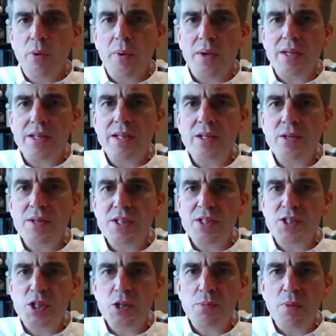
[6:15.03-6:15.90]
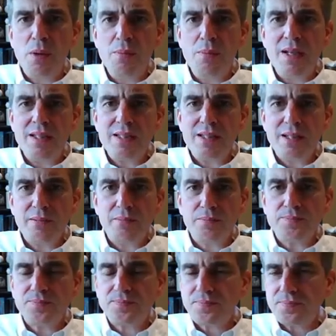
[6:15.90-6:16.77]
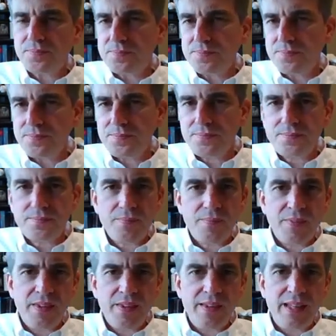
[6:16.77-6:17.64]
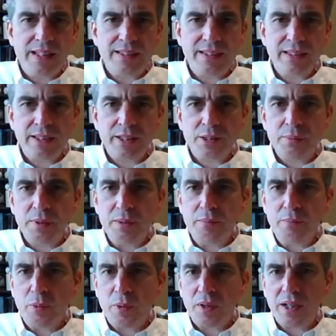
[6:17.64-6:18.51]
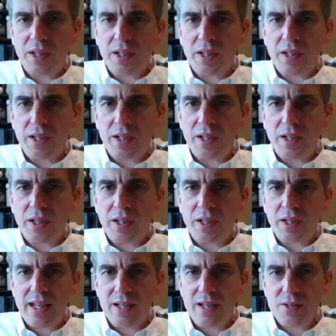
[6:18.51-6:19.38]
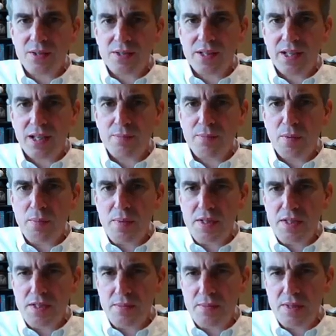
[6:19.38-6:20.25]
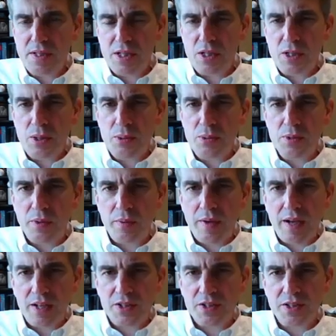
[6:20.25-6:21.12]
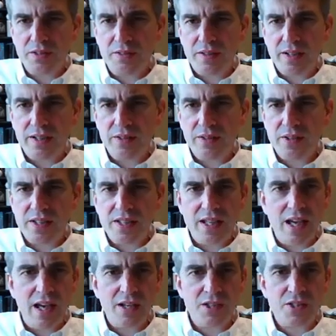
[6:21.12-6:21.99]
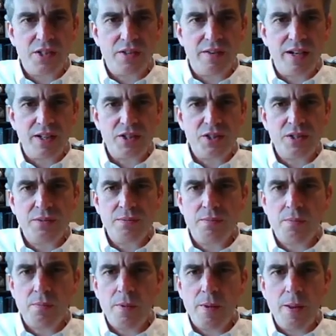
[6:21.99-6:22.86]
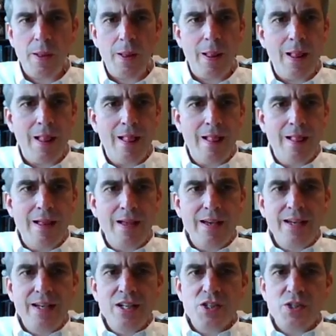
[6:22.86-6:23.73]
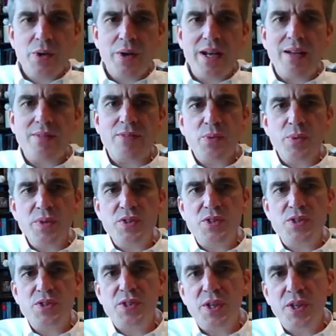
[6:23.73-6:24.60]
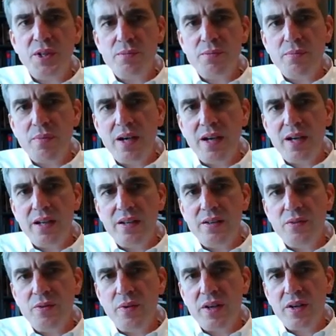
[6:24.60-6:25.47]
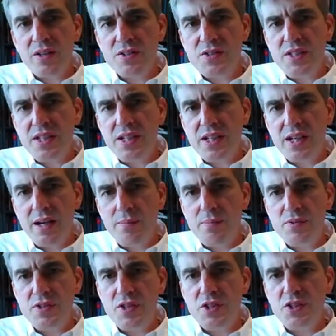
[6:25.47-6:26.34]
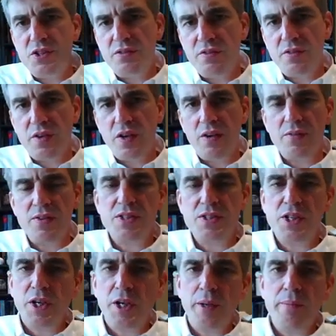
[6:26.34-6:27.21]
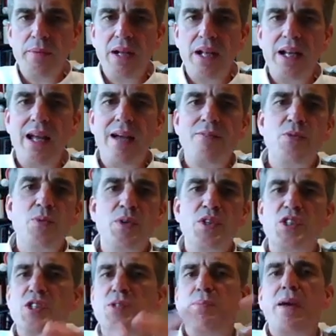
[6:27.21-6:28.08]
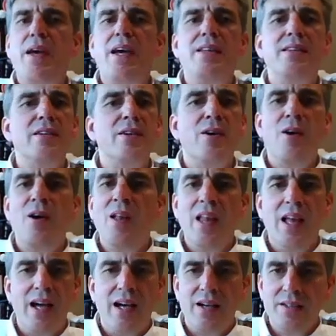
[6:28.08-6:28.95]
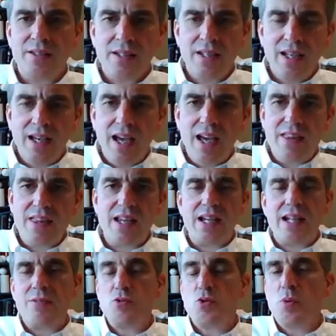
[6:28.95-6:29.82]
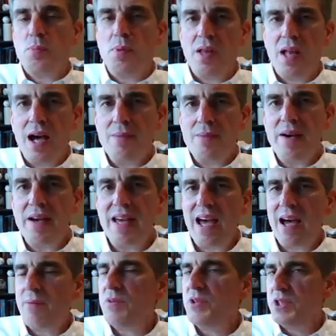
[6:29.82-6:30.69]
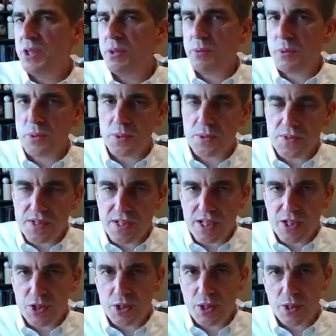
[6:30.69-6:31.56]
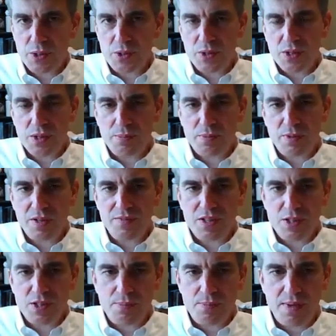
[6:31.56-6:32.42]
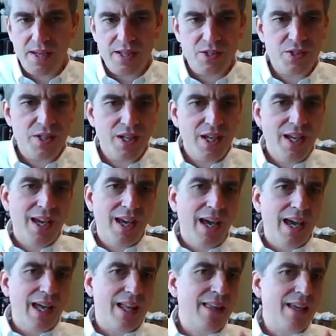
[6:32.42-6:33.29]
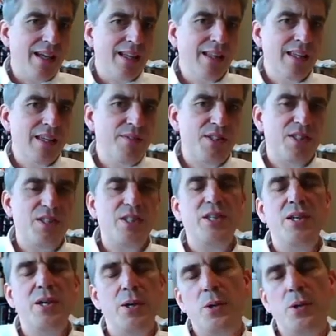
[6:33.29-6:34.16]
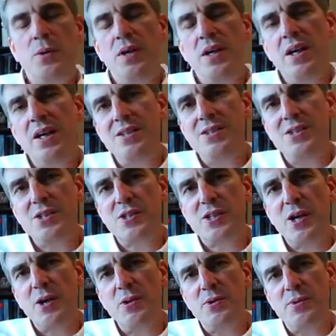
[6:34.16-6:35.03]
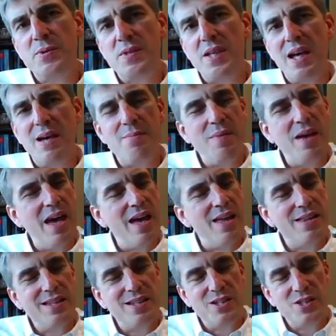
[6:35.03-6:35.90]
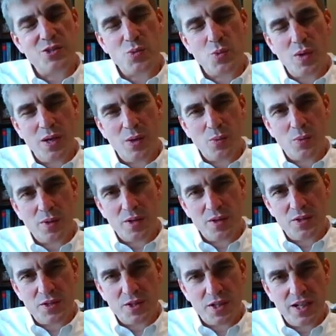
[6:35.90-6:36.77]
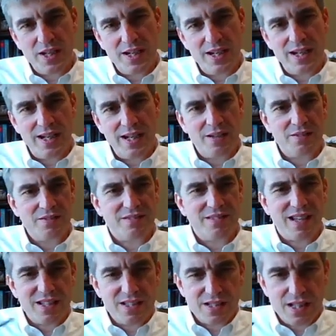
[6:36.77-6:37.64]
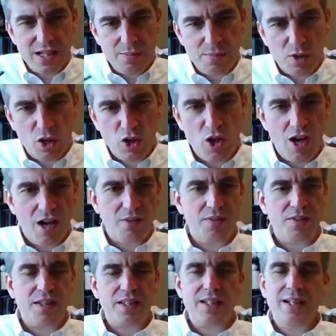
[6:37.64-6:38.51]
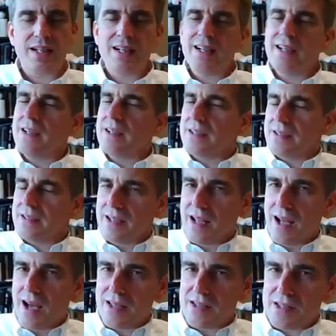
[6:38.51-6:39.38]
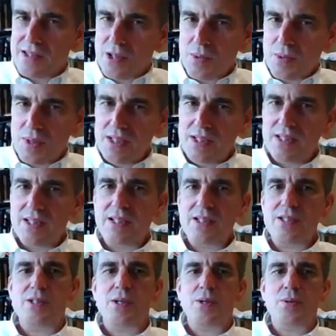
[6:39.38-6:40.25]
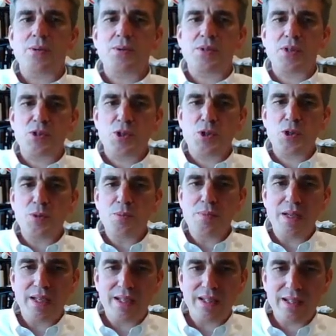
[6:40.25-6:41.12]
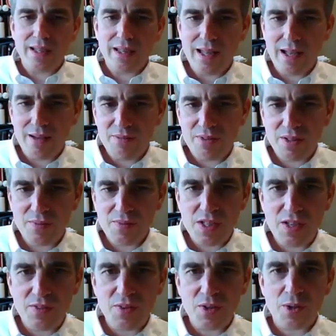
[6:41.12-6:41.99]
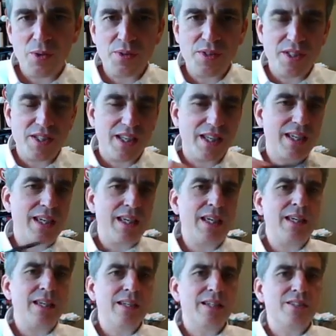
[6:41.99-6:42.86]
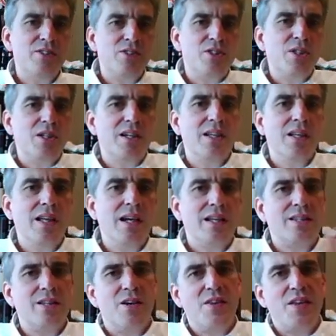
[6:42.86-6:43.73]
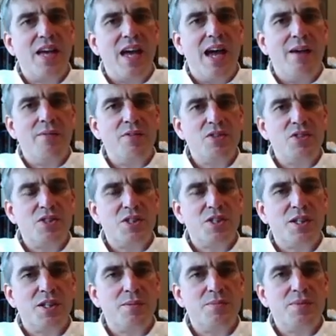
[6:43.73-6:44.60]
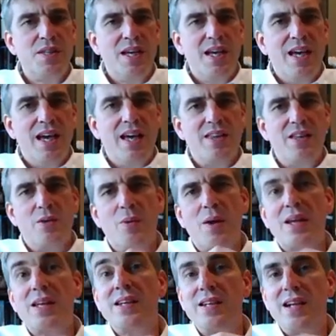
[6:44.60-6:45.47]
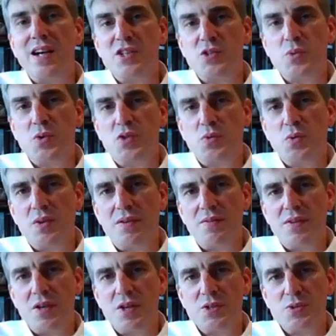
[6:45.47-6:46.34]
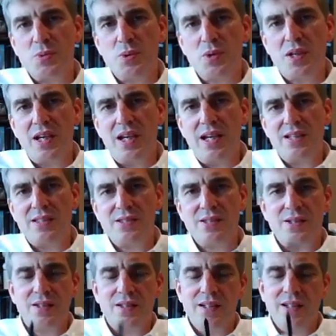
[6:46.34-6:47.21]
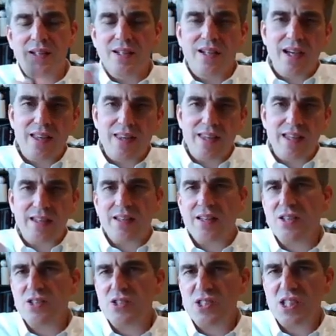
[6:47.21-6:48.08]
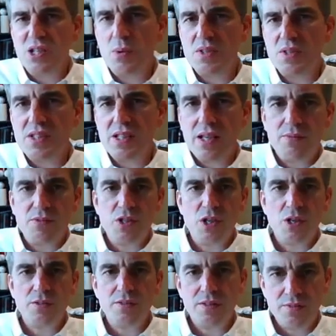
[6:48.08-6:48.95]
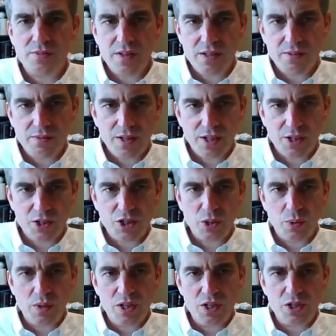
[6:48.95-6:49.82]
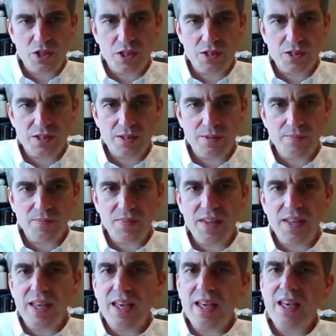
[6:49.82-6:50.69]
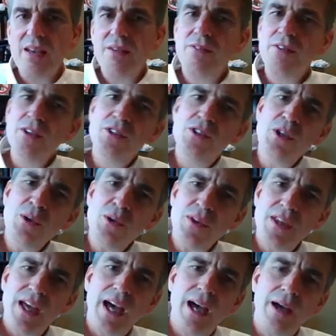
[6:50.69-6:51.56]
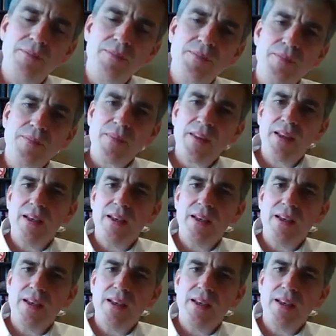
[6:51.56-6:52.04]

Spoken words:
If we wanted to do this to momentum, that's a little bit more complicated. That looks like momentum in the U direction, right, or in the X direction. So I'd have to insert my Reynolds decomposition for every term, and I'd have to expand it all out, and then I'd have to apply my averaging rules that I showed you on the previous page. And I think I'll leave it to you to go through that math. It is well worth trying it out. Nice cup of coffee. Not so easy to do. It's a two-bean level of difficulty. The key is to collect all the average terms and then recognize which one of those will cancel, and then see what's left over for the fluctuations. If you do that,